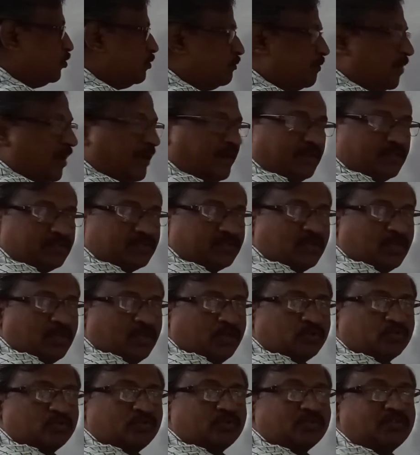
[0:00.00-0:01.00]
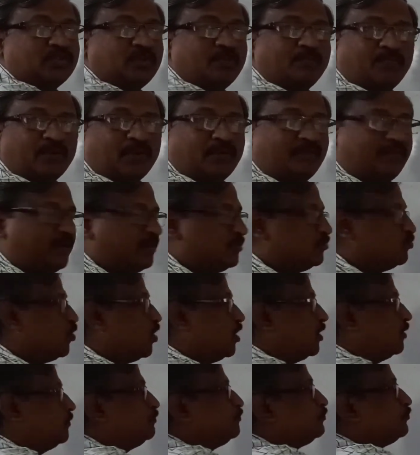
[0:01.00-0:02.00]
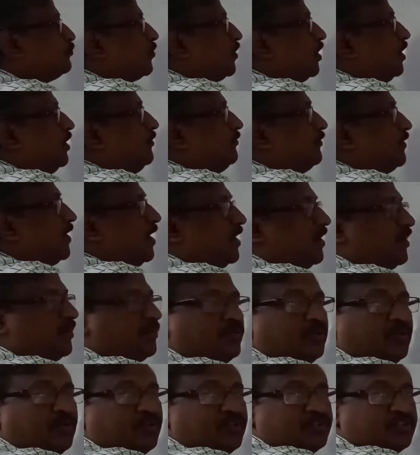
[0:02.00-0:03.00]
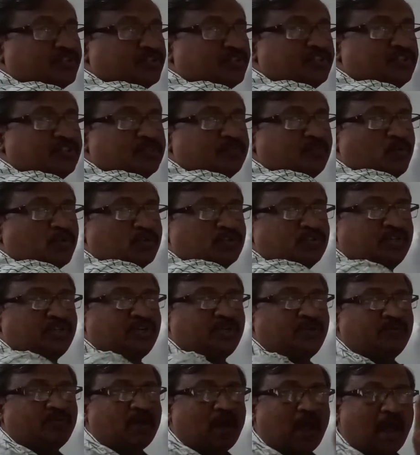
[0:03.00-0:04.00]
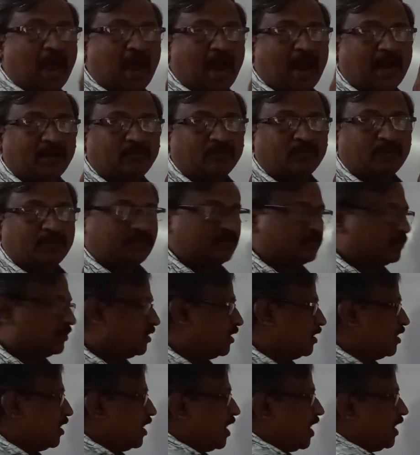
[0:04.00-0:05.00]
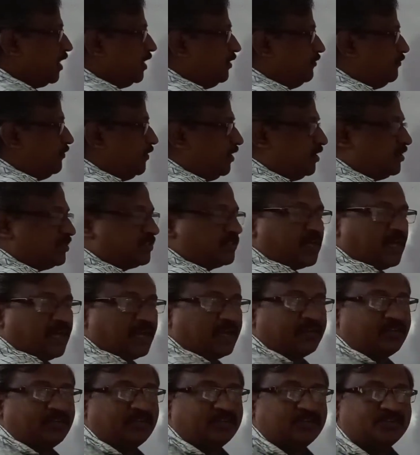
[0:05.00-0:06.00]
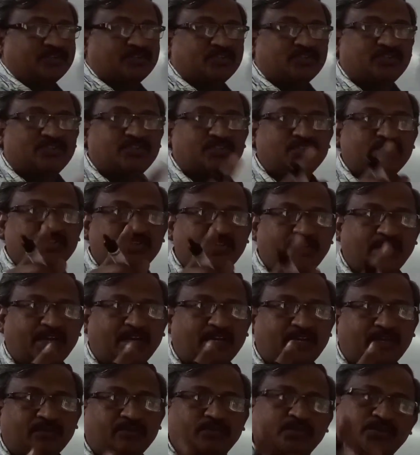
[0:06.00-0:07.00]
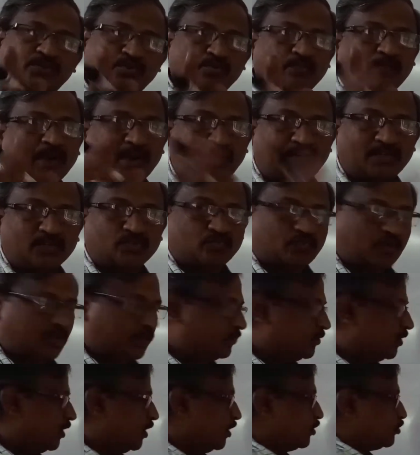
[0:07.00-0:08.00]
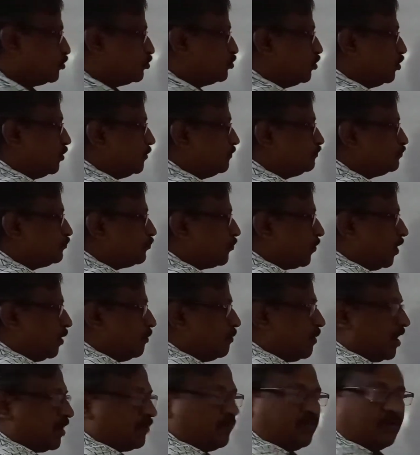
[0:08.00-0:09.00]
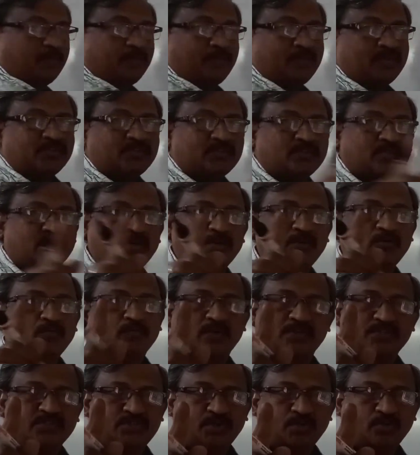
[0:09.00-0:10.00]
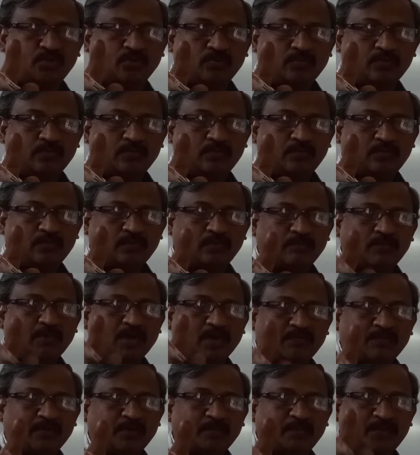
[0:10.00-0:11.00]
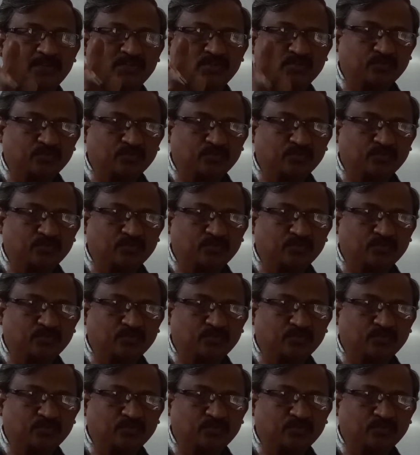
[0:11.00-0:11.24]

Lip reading: minus. So simple way is what? If characteristics is positive, add 1, and if it is characteristics is negative, you minus 1. So bar 1 means 1 0. Bar 1 means